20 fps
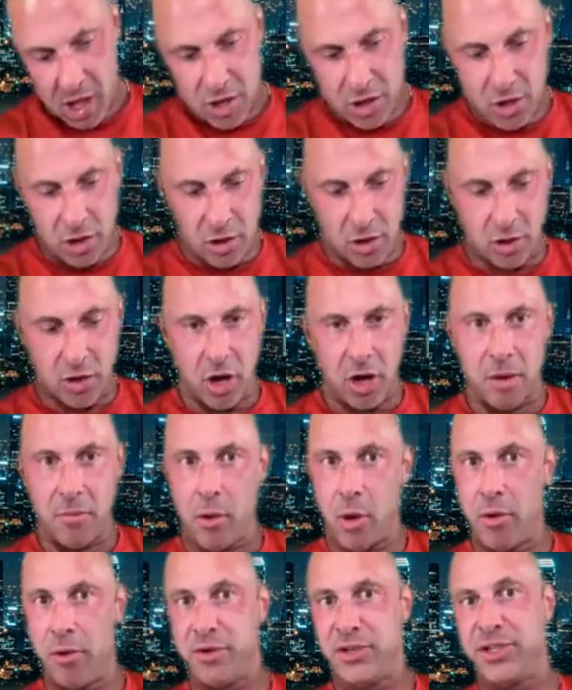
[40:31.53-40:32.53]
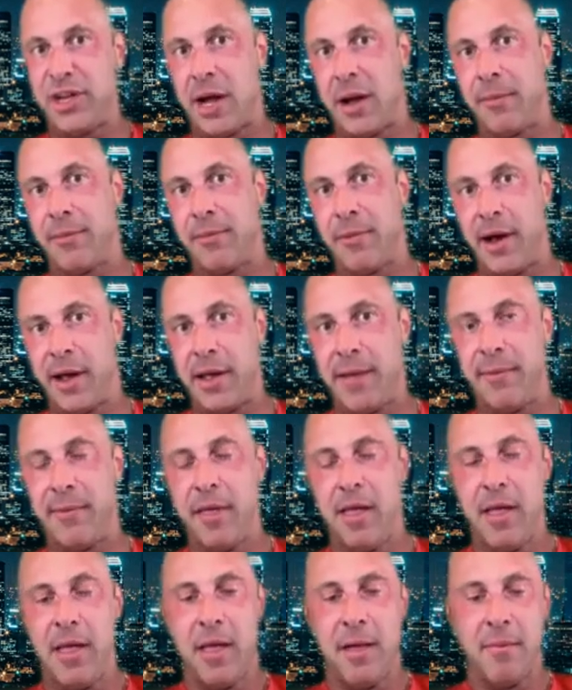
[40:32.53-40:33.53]
You go to an automotive shop, right?
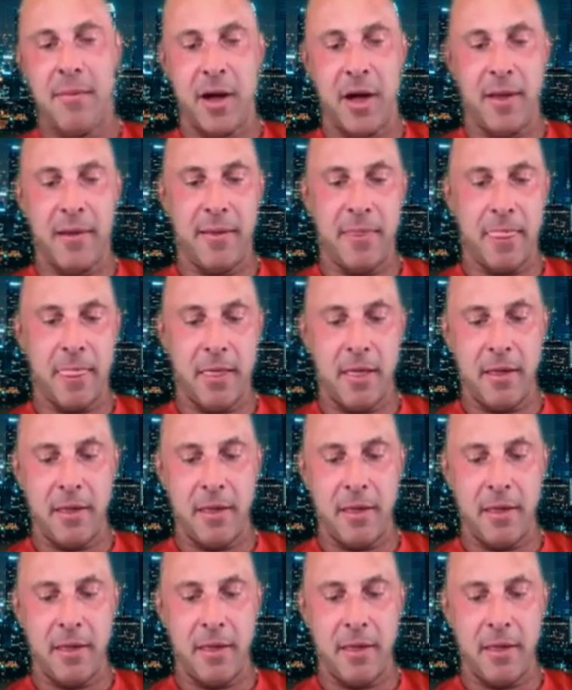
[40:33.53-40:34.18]
But